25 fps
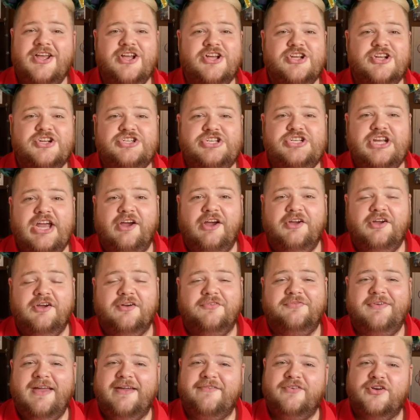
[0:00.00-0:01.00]
Share Your
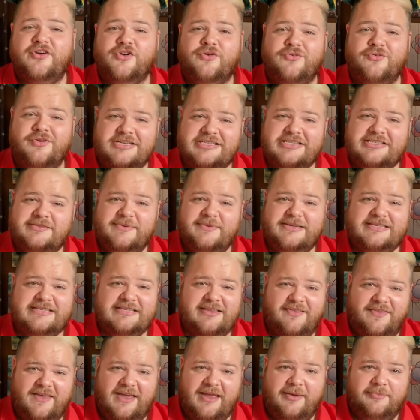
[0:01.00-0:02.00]
Favorite Christmas
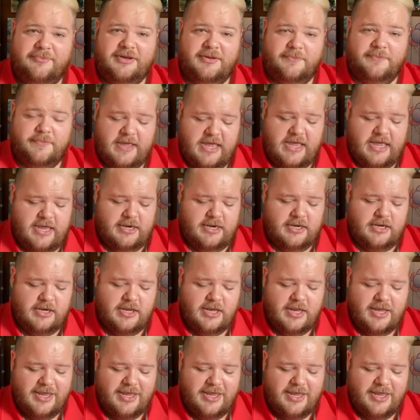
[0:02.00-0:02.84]
Themed Pin.